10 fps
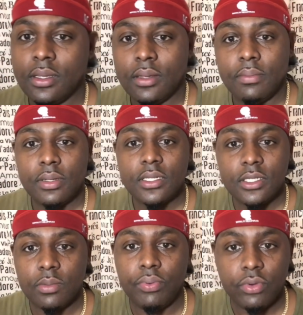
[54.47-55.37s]
Please
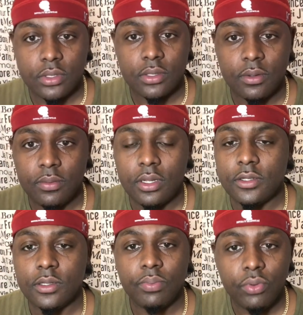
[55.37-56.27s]
support your community,
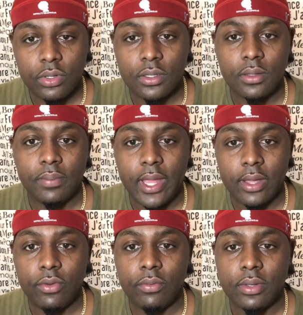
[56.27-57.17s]
support the
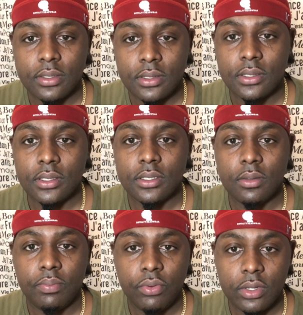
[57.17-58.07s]
black-owned businesses,
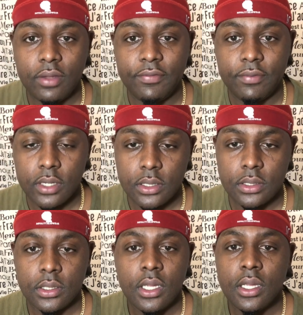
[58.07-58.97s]
support your friends.